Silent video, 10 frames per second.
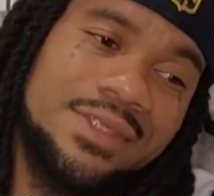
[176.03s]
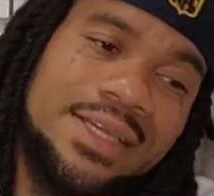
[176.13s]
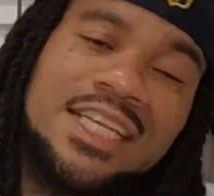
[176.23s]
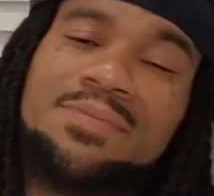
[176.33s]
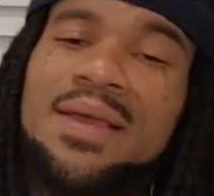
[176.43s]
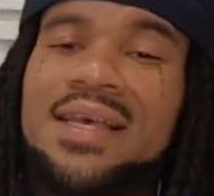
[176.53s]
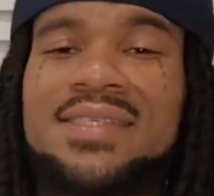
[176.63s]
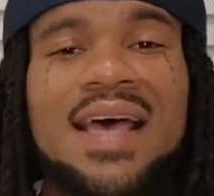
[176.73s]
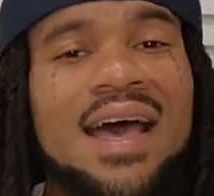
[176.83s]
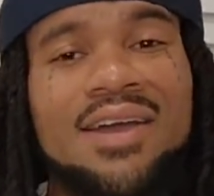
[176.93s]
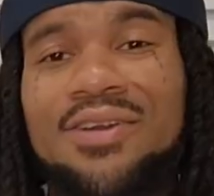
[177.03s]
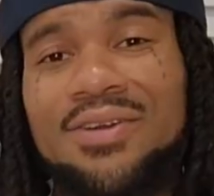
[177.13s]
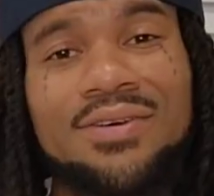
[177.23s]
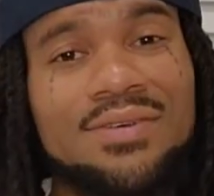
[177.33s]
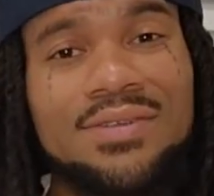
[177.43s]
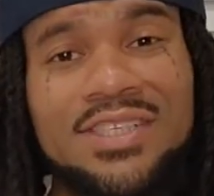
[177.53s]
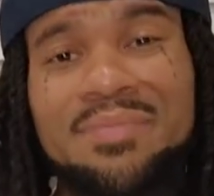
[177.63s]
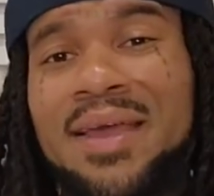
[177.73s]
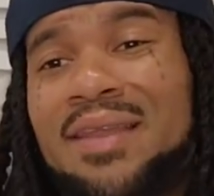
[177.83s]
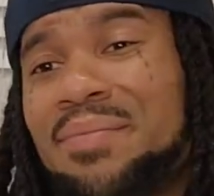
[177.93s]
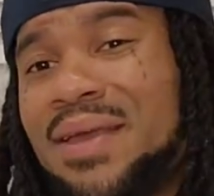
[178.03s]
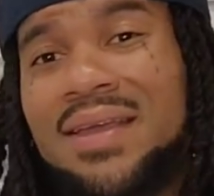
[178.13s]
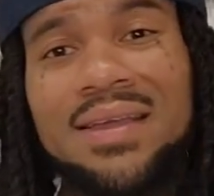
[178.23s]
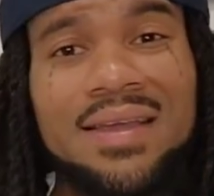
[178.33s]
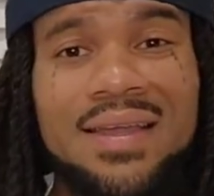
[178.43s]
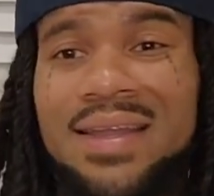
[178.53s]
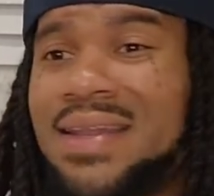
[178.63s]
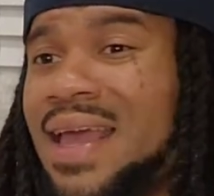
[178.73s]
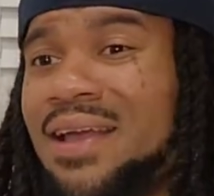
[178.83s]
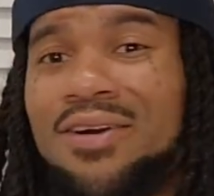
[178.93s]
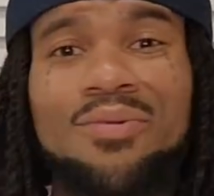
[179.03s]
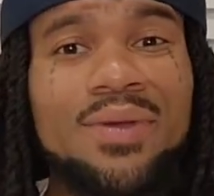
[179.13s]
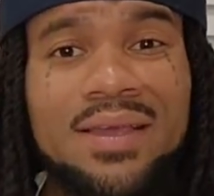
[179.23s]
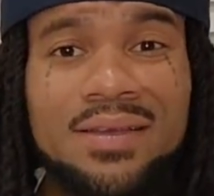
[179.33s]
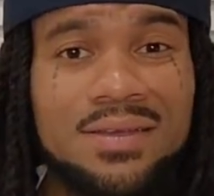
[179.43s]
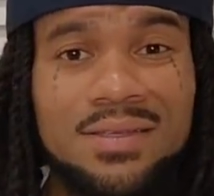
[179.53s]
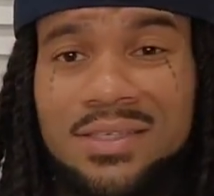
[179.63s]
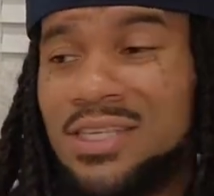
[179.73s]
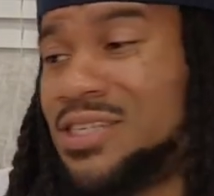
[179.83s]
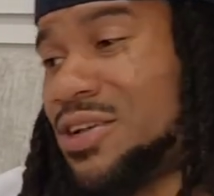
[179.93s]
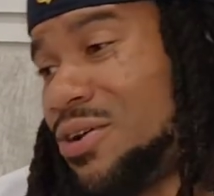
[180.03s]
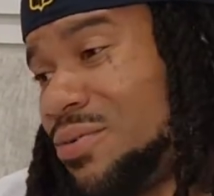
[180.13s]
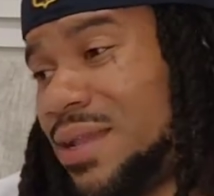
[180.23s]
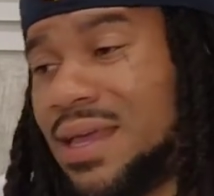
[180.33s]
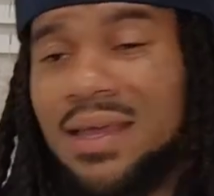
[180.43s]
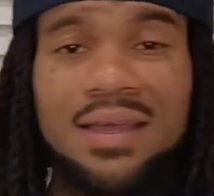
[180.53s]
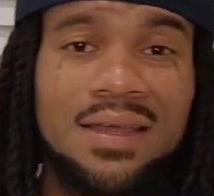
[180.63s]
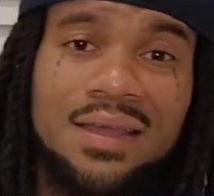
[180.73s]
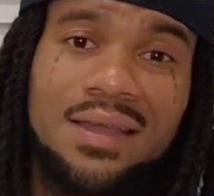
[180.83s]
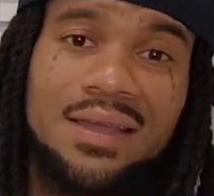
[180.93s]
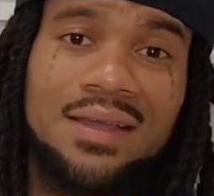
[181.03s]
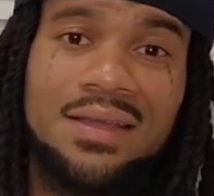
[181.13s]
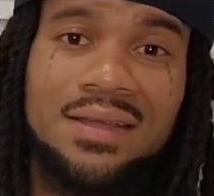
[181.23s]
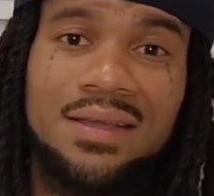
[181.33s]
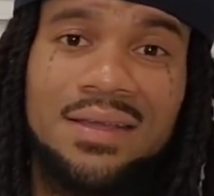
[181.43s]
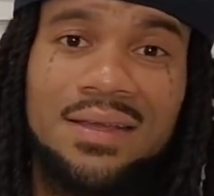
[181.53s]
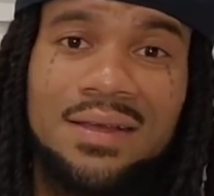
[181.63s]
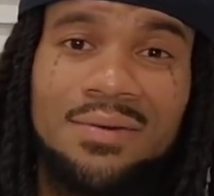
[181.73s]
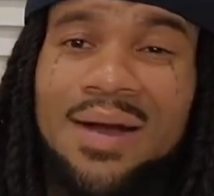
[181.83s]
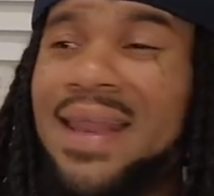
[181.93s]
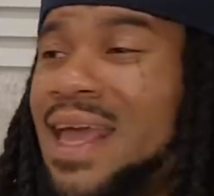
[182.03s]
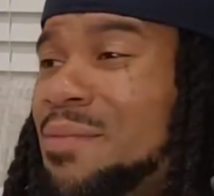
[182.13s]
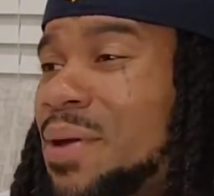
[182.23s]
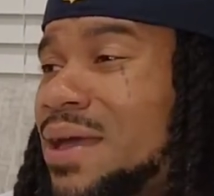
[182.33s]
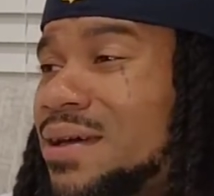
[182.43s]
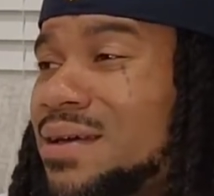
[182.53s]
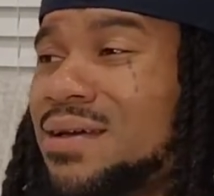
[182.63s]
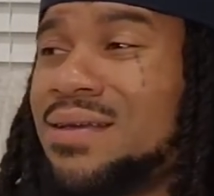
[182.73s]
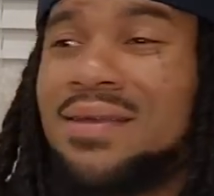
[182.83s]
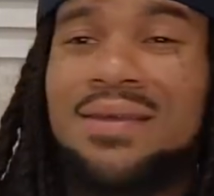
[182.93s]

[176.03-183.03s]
Catch Me Outside girl. She made a million in a day or a week. She sold that. Why they ain't pay her